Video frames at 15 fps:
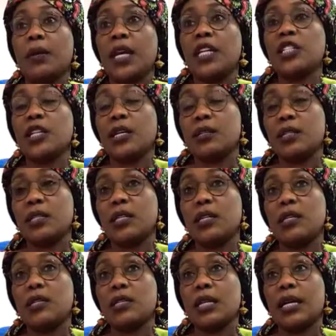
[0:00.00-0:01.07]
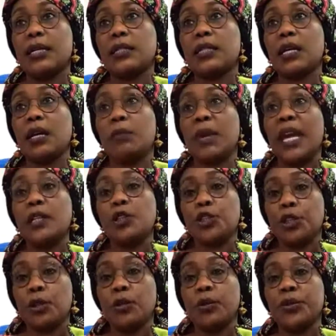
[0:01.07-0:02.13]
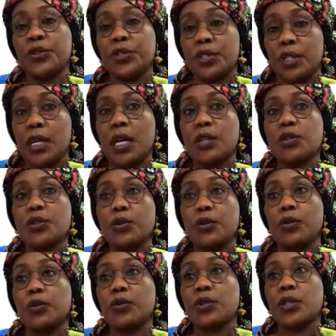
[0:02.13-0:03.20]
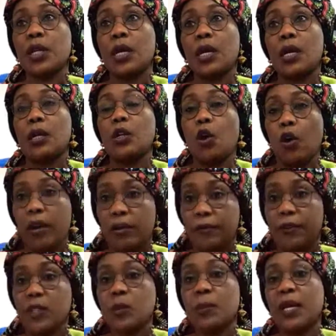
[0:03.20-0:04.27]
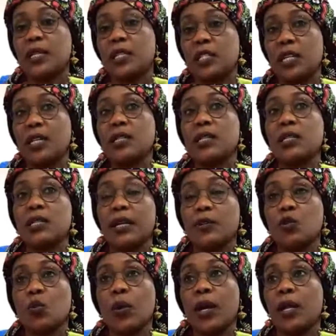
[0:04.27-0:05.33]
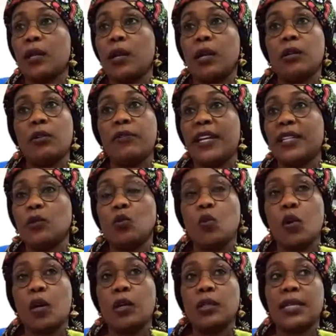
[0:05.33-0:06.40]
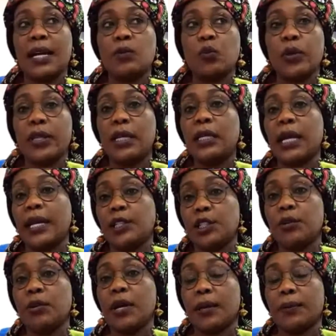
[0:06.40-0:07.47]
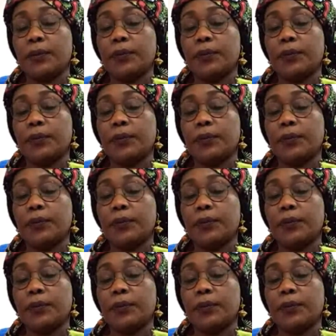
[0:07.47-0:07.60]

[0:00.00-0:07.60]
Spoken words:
agencies and NGOs, CSOs, law enforcement agencies as well, all over the world and within Nigeria.